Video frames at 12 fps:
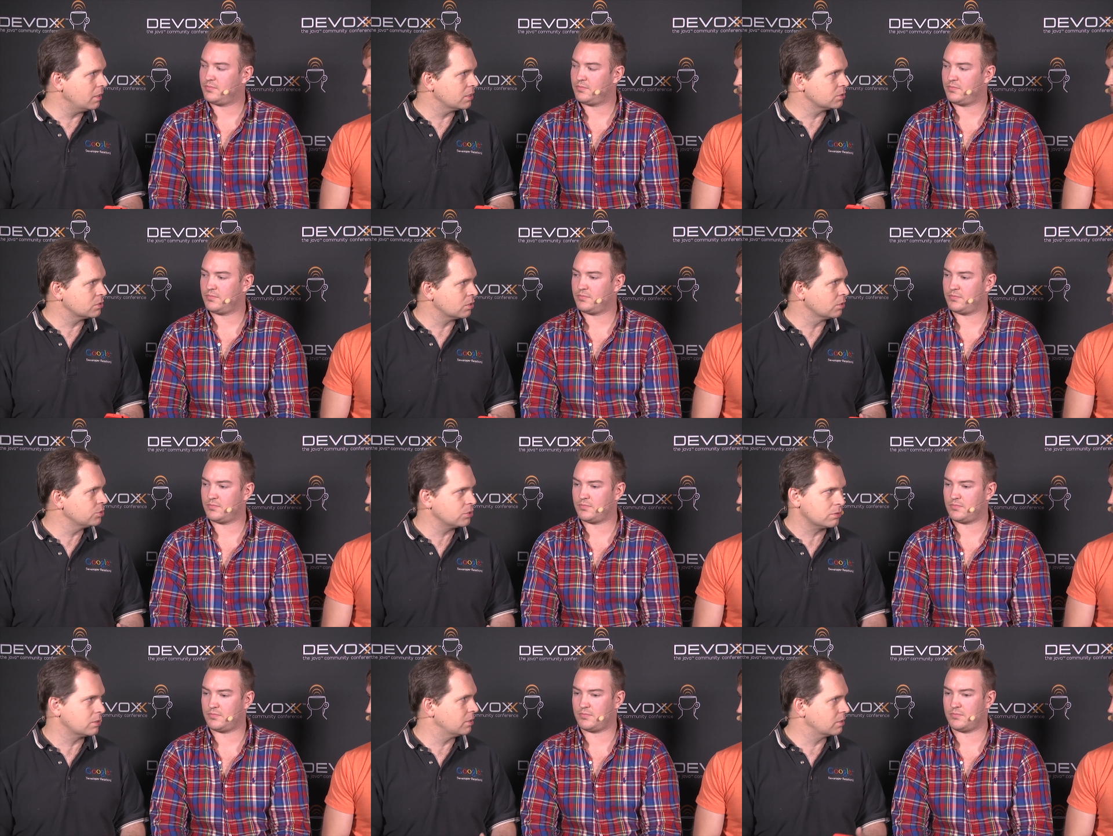Speaker 1: as a solution,
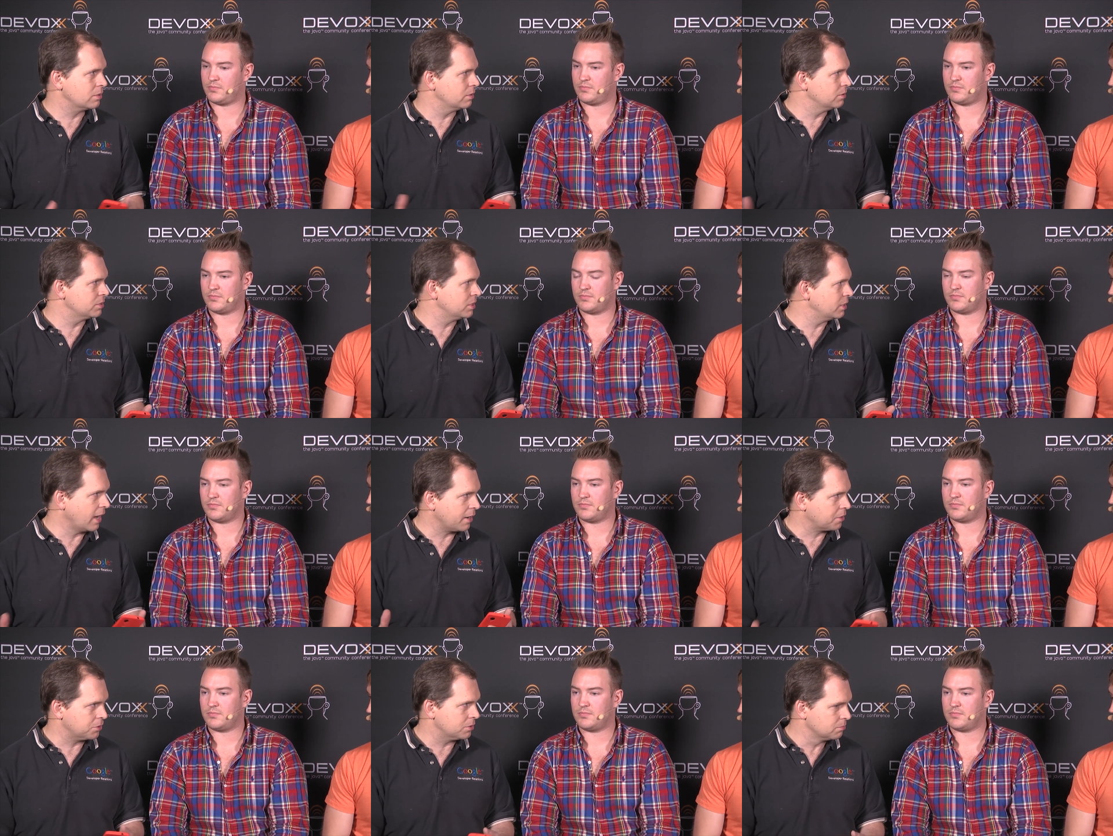or could you see
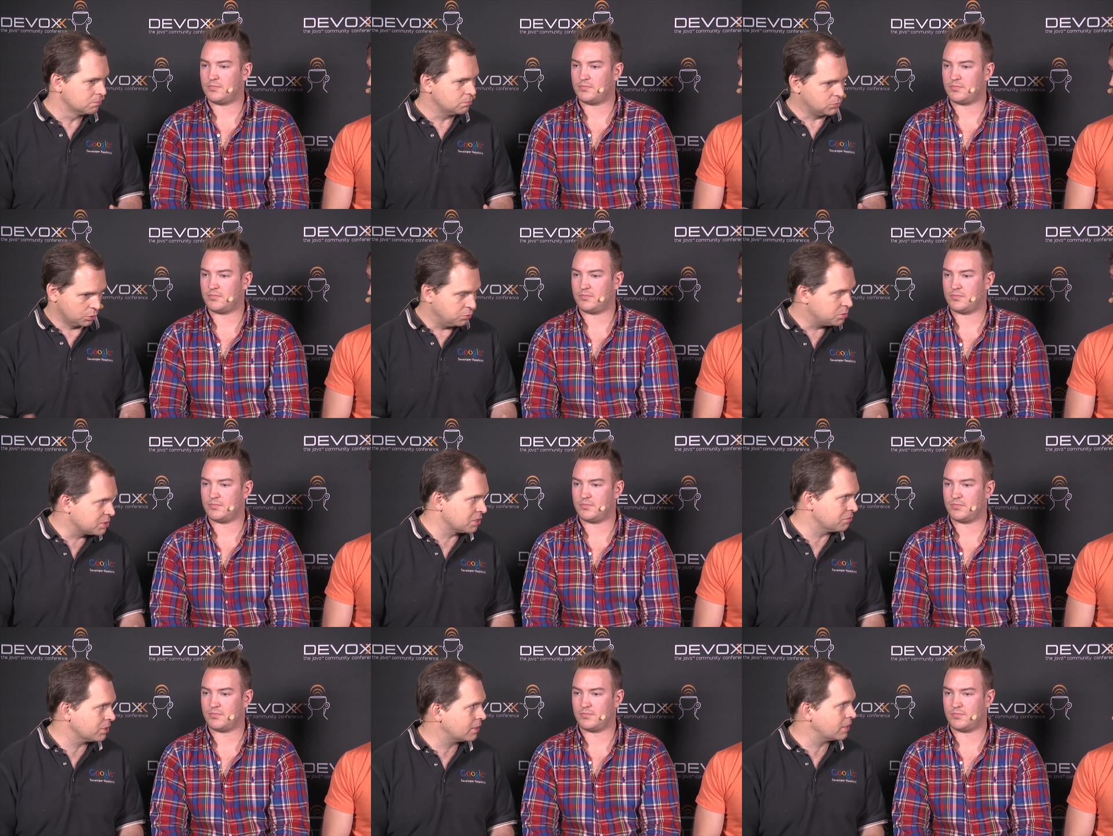Dagger 2
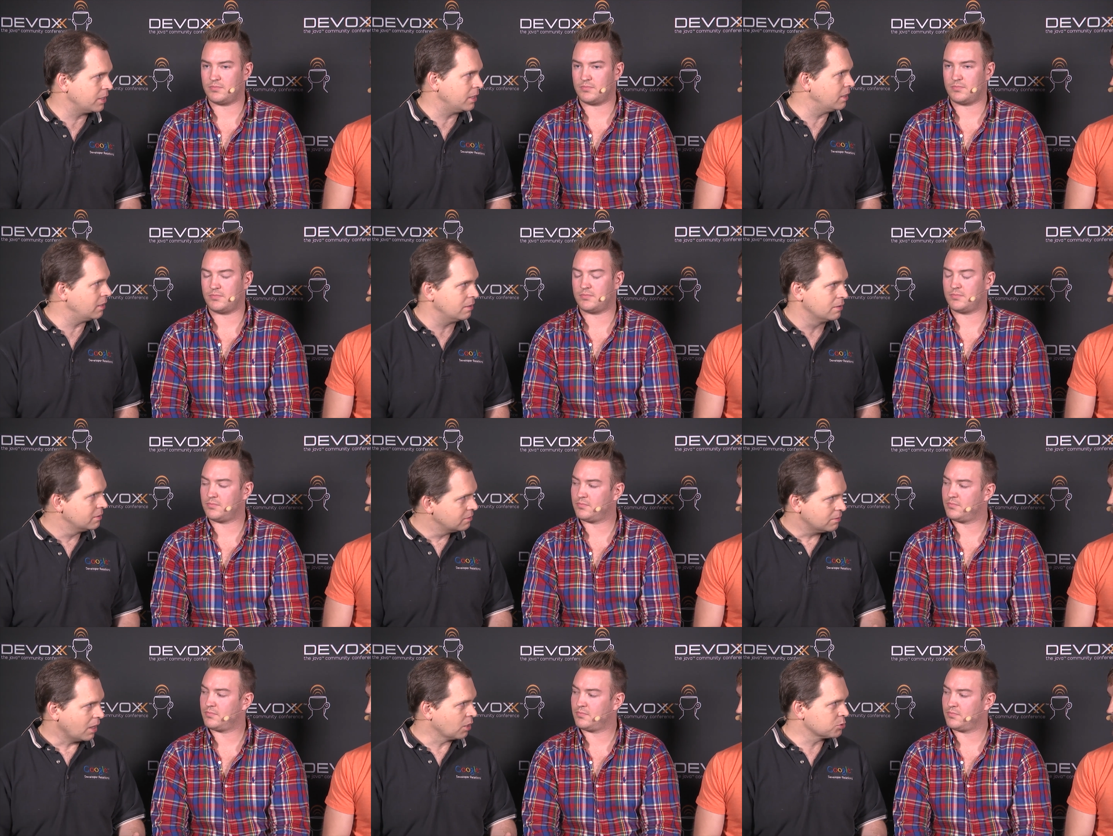specifically? Yeah
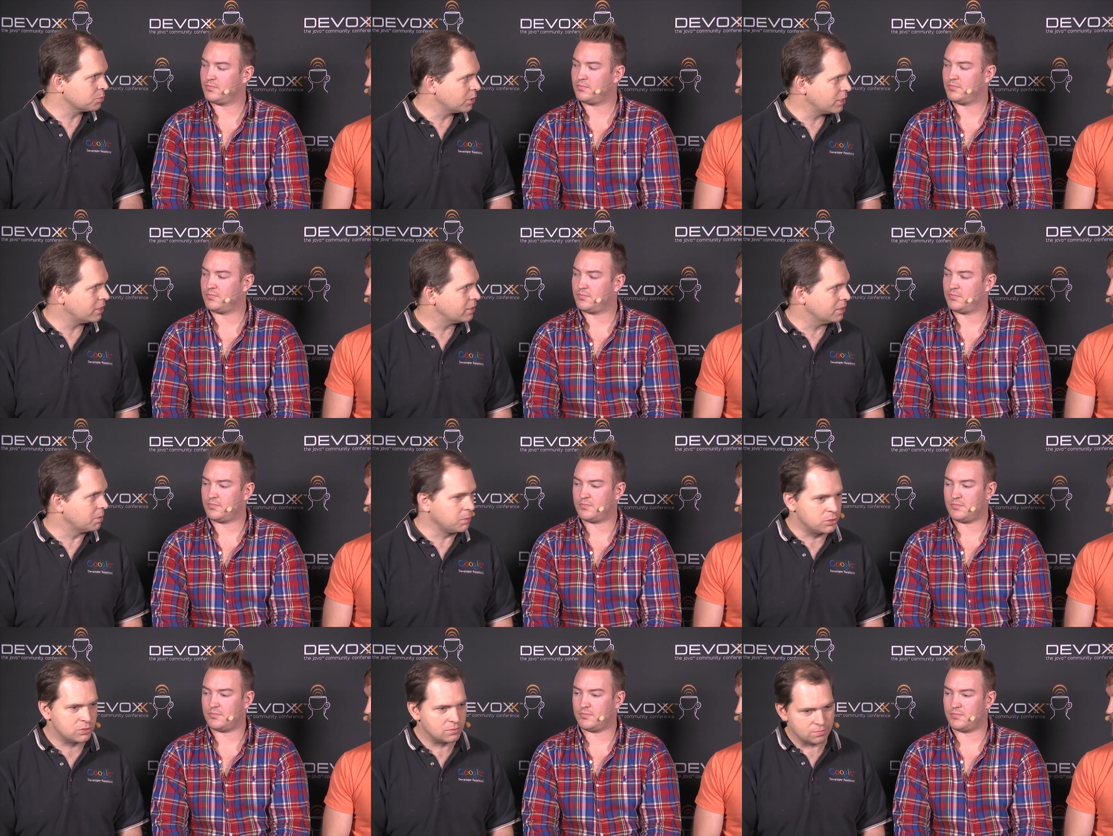elsewhere and
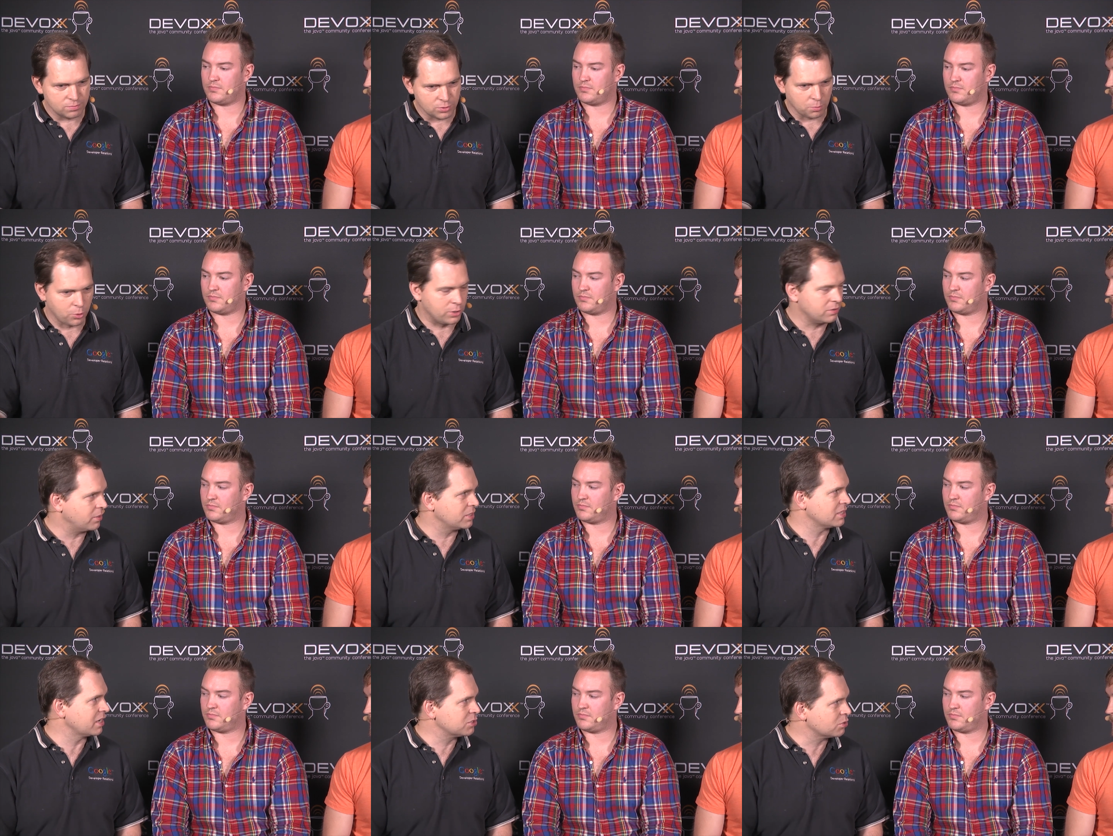maybe support
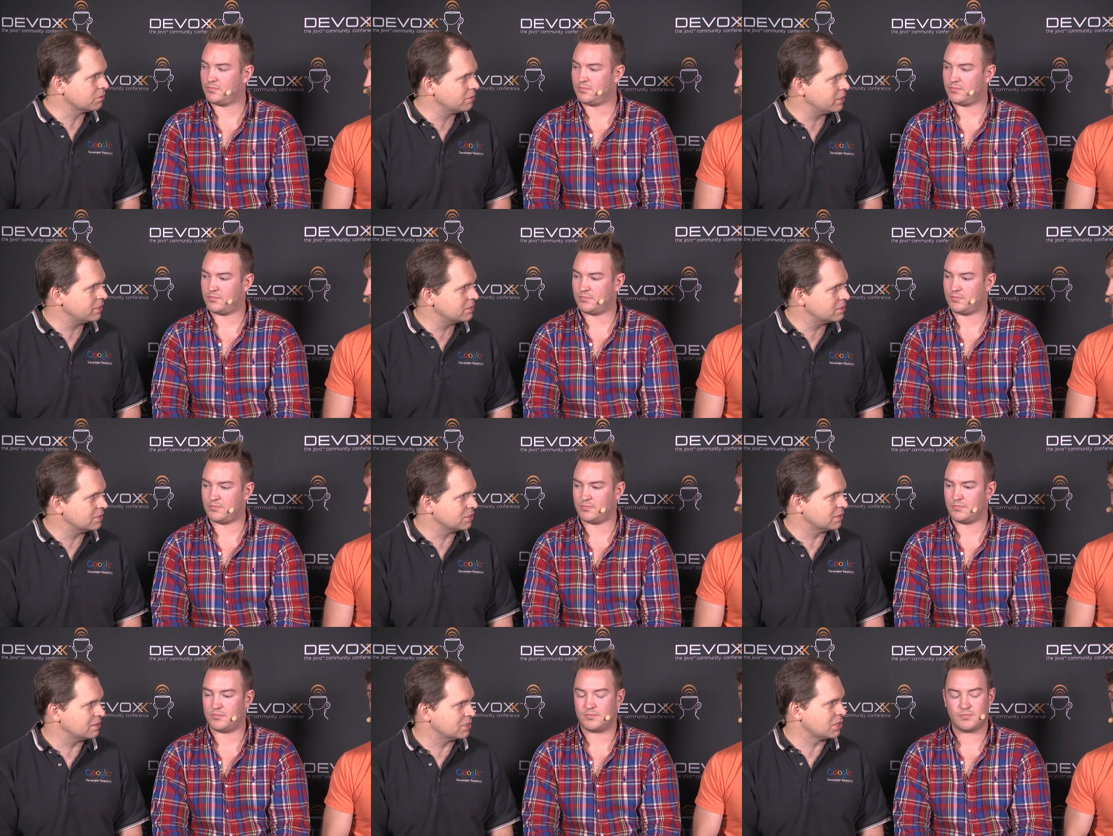things like servlets? Does
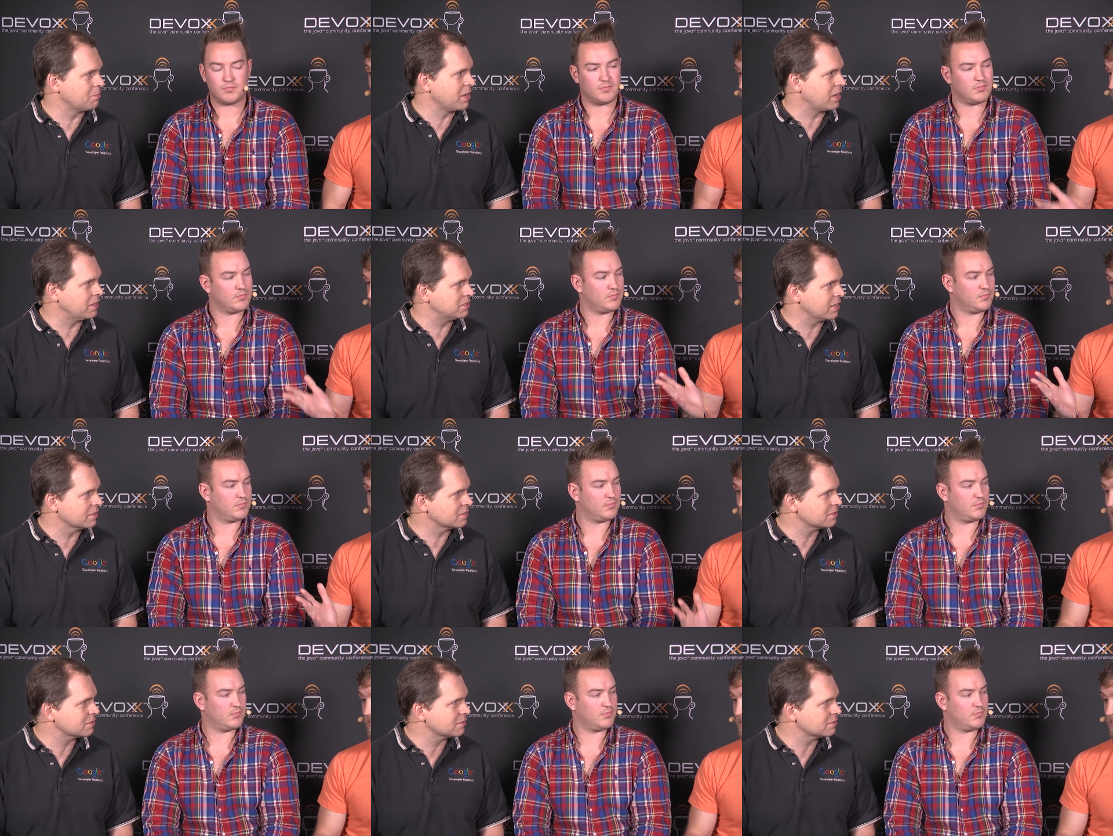it, oh. does it oh. make any sense?